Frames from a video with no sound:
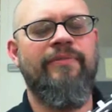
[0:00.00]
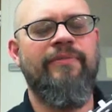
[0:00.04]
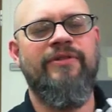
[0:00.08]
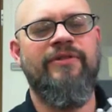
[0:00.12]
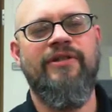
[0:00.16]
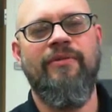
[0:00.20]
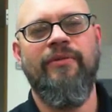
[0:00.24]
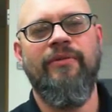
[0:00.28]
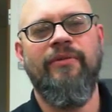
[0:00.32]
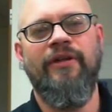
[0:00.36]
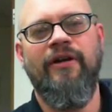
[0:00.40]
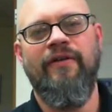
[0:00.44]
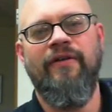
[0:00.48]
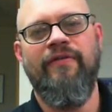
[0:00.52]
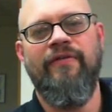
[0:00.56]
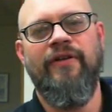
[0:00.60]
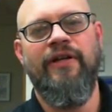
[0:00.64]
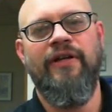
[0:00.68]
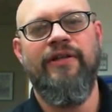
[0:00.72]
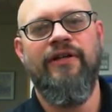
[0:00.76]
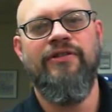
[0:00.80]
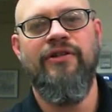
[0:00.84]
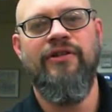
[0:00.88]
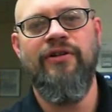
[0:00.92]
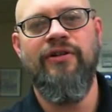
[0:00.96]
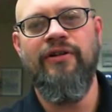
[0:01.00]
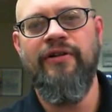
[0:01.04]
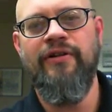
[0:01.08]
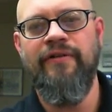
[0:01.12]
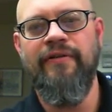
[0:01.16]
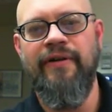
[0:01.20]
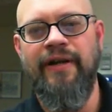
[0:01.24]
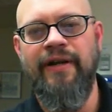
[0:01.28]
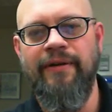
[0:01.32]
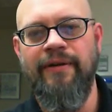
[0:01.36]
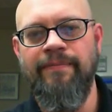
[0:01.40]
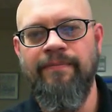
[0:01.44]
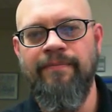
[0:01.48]
assembly off and then you turn it
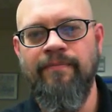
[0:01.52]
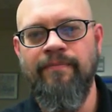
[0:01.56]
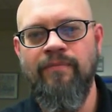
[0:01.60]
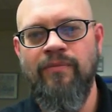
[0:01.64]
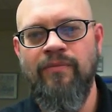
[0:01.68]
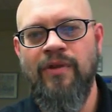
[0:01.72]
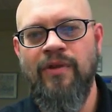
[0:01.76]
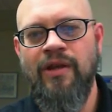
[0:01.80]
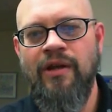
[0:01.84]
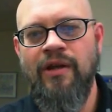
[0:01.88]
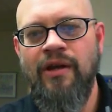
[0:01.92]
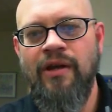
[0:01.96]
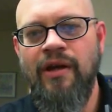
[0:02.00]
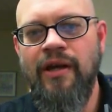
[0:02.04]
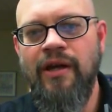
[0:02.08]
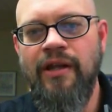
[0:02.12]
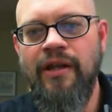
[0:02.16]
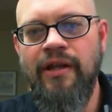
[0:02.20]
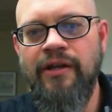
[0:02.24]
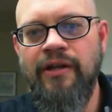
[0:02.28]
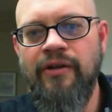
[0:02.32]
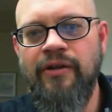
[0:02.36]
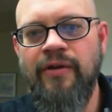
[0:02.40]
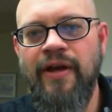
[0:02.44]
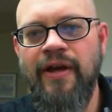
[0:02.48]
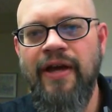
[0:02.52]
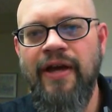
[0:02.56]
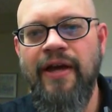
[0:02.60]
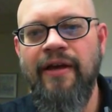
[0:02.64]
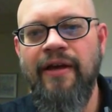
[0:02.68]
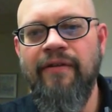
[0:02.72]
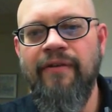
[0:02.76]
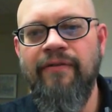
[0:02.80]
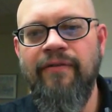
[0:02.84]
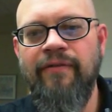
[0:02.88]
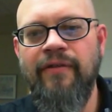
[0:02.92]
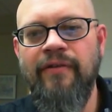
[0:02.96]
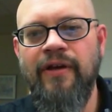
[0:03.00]
around, and then you
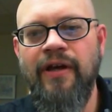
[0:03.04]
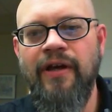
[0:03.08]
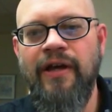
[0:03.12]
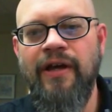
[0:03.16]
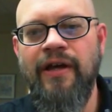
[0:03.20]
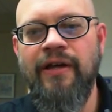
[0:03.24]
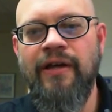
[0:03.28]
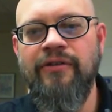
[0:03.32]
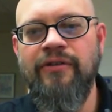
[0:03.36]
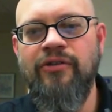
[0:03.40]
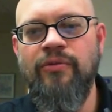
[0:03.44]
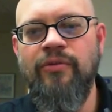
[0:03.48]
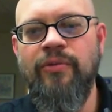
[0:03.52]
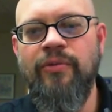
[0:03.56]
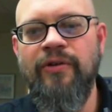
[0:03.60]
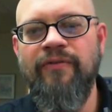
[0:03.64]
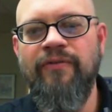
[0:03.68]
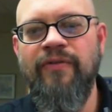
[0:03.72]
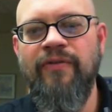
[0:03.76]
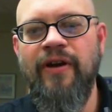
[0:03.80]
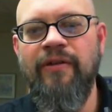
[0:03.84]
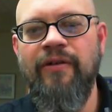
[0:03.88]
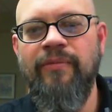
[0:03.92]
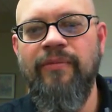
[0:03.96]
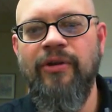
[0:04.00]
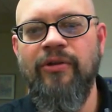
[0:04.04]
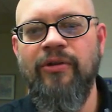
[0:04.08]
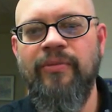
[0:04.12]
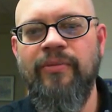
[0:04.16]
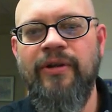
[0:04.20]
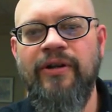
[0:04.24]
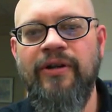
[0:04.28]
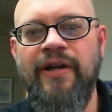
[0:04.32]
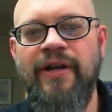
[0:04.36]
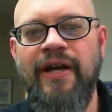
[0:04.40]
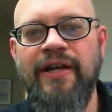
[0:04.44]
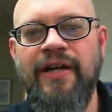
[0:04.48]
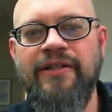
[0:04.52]
have
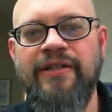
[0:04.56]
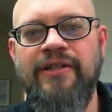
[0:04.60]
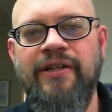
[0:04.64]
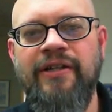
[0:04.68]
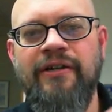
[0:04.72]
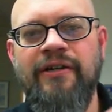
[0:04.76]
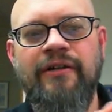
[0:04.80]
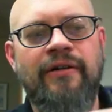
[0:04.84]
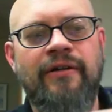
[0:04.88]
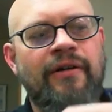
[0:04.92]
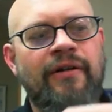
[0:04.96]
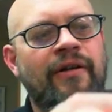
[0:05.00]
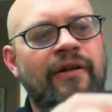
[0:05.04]
2.5mm hex here,